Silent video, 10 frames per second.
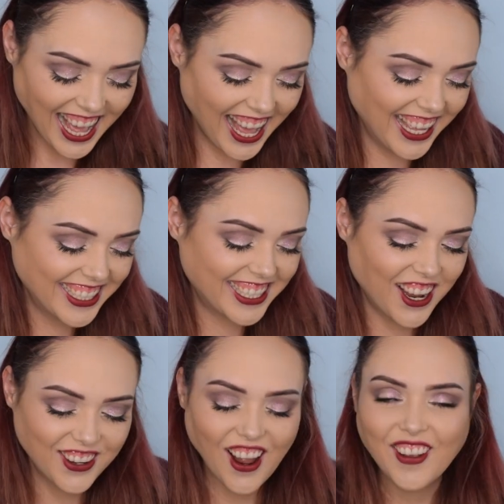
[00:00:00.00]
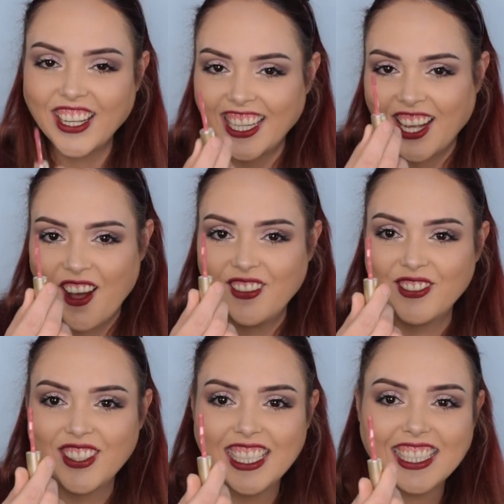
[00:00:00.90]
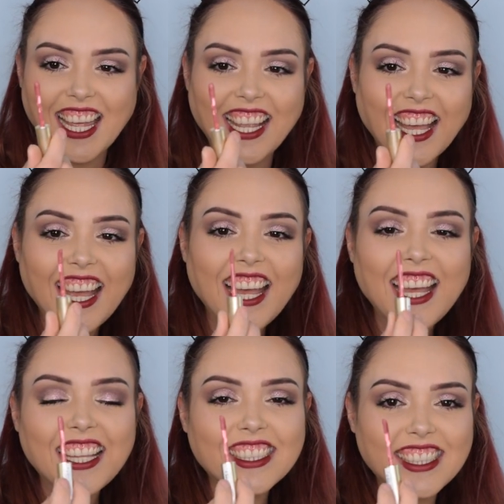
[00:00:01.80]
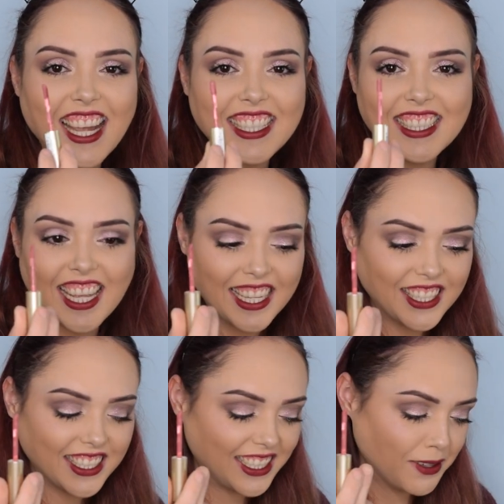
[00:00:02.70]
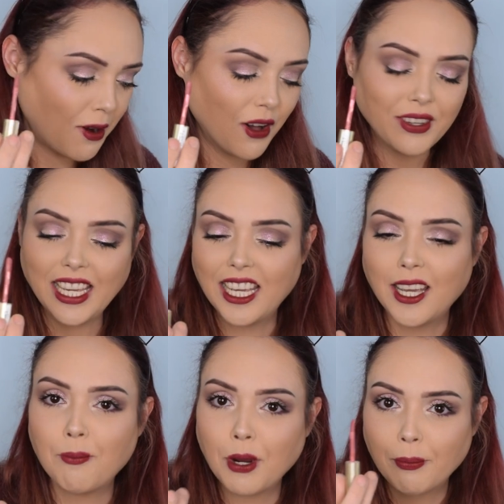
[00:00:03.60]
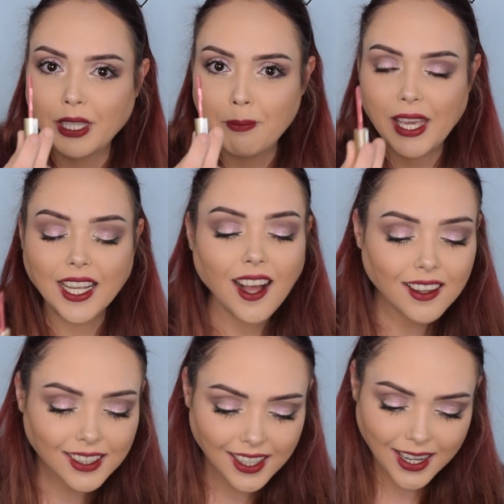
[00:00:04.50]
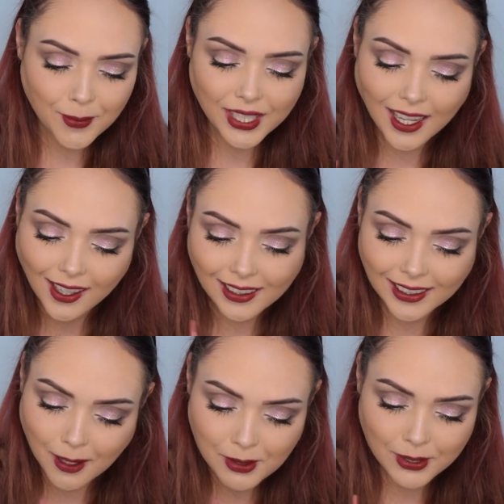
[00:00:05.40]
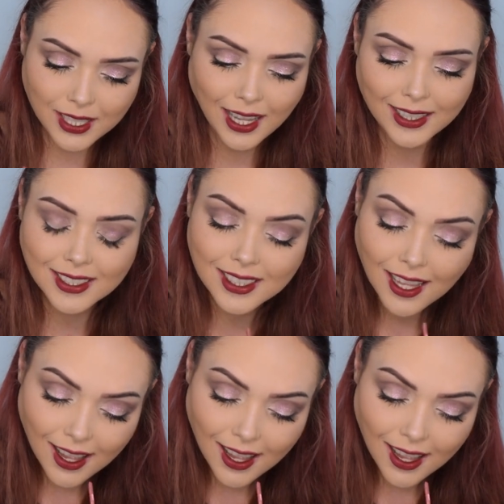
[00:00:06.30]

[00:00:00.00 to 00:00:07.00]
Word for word: so now I'm gonna come in with this like nice, like dusty mauvey, purpley pink color, and I'm gonna kind of clean up those lines.